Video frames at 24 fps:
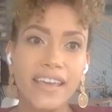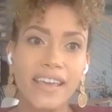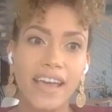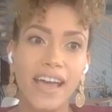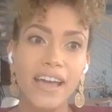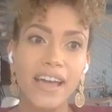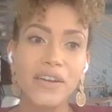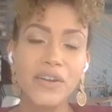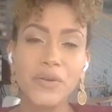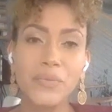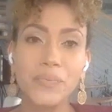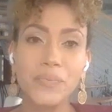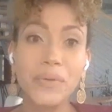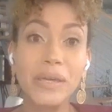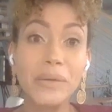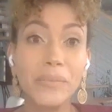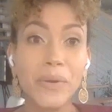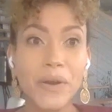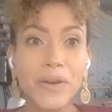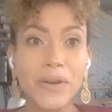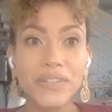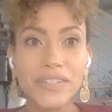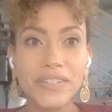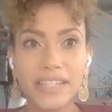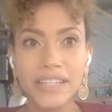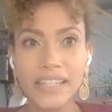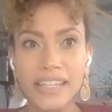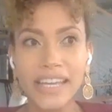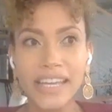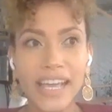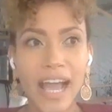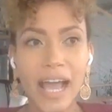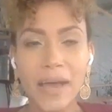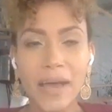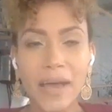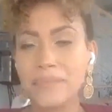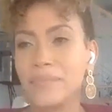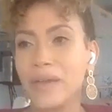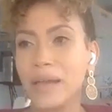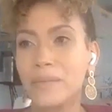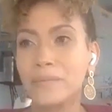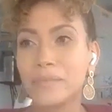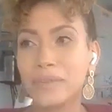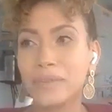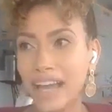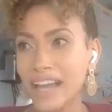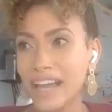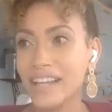i know me personally i'm
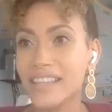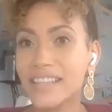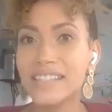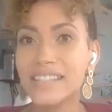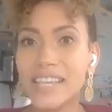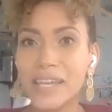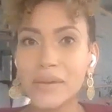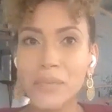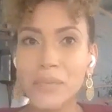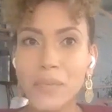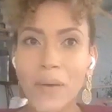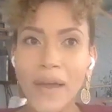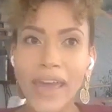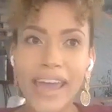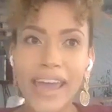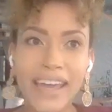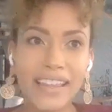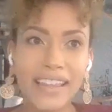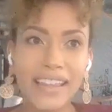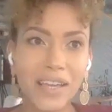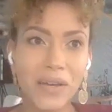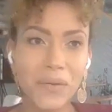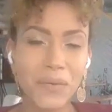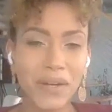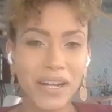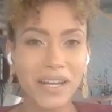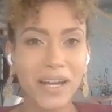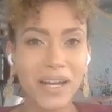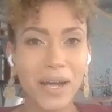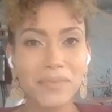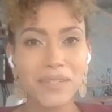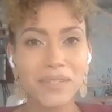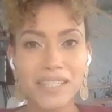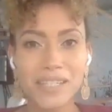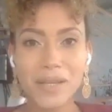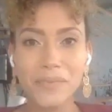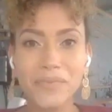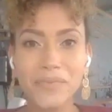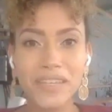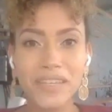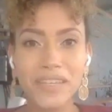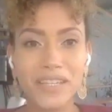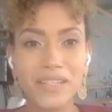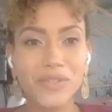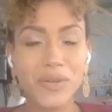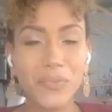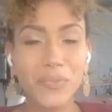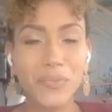i'm kind of the same way like when it comes to something
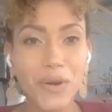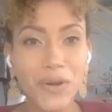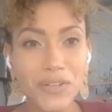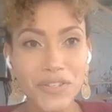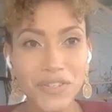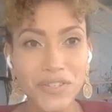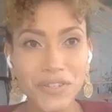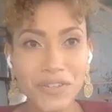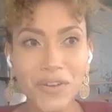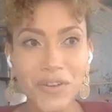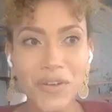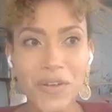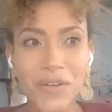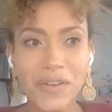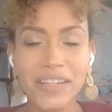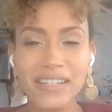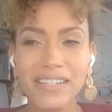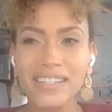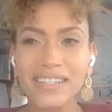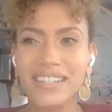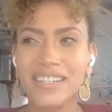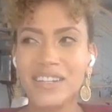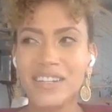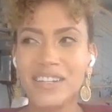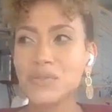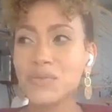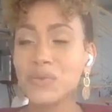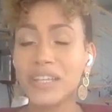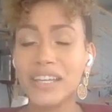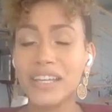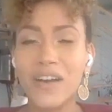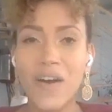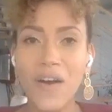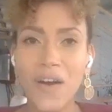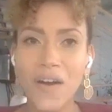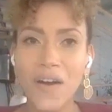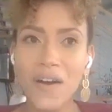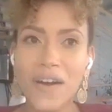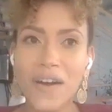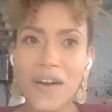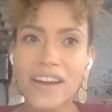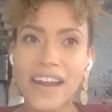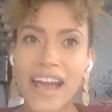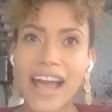so personal and you know it's really hard